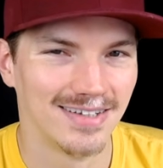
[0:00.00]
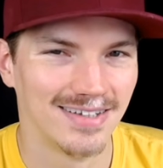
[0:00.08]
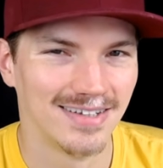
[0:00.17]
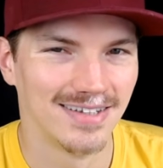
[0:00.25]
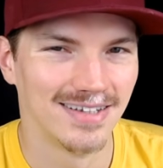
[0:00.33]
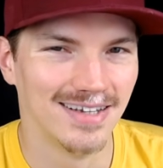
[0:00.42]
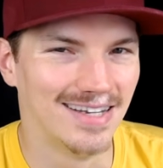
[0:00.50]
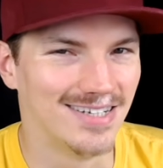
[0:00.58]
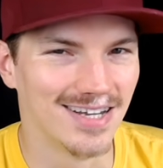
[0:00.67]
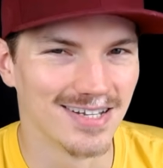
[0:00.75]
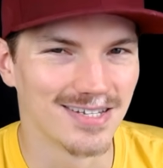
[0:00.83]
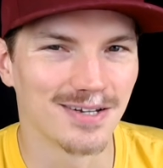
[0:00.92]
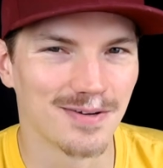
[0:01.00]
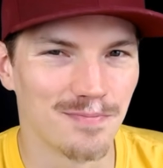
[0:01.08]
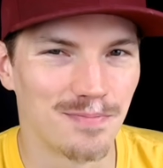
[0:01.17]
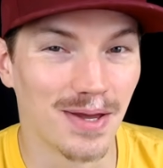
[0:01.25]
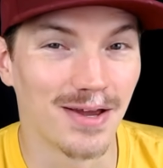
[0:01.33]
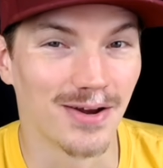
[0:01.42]
it doesn't
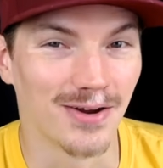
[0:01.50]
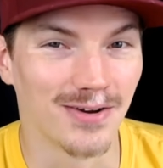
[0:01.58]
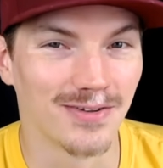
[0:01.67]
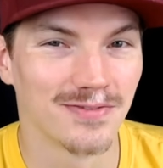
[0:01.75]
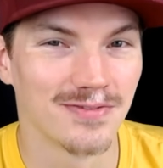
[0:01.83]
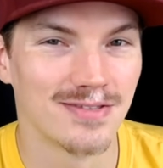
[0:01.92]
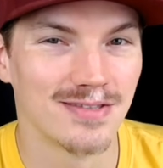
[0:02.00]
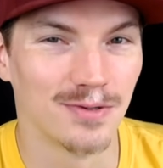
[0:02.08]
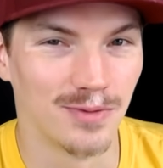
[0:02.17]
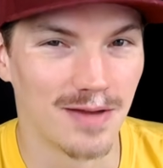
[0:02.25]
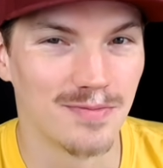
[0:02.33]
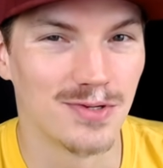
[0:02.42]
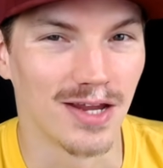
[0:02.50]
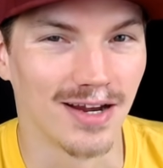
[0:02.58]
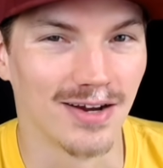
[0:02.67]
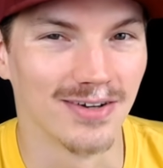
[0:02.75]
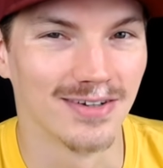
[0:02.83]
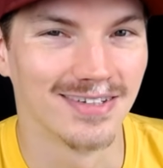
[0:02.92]
compare to Webshare.
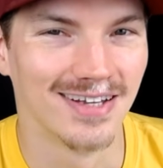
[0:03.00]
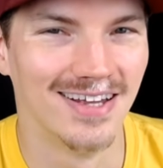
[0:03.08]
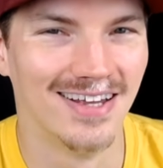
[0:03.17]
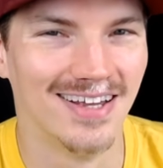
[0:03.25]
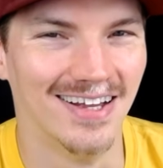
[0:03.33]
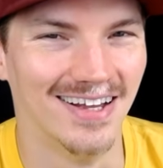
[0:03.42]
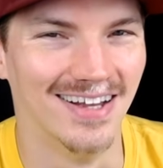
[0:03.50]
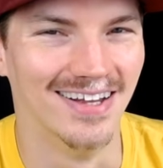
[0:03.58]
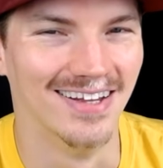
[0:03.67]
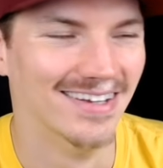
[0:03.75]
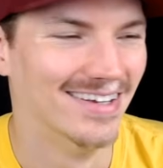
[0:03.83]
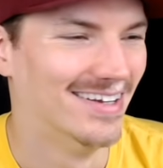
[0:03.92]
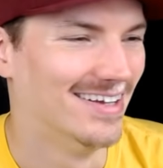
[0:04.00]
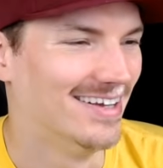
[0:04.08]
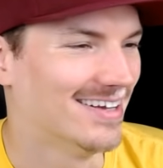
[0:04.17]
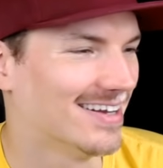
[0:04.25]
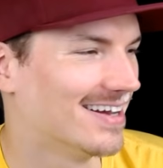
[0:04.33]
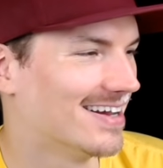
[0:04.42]

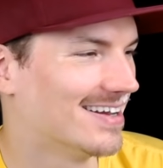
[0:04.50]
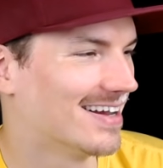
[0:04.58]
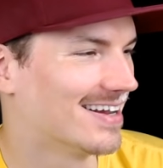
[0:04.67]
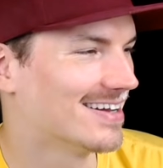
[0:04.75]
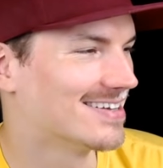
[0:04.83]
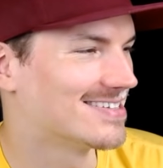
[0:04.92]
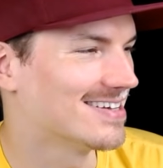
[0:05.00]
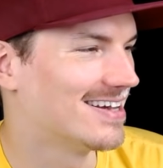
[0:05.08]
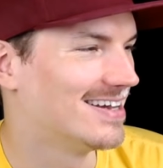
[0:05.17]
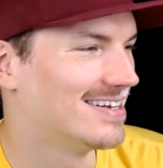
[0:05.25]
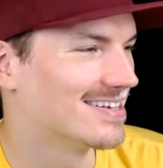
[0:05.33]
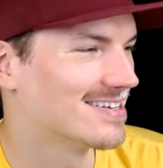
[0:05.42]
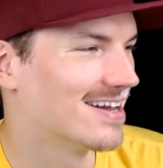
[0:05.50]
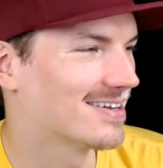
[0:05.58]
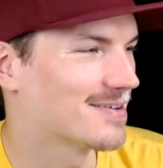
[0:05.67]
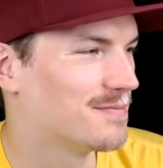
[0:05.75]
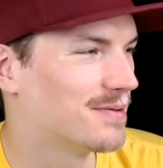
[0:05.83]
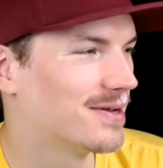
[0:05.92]
I gotta say, it does not
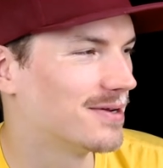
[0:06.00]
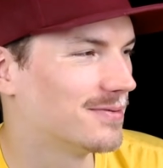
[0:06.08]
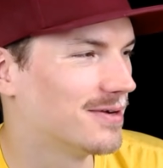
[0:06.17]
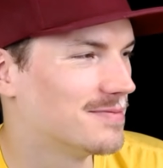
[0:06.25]
compare to Webshare.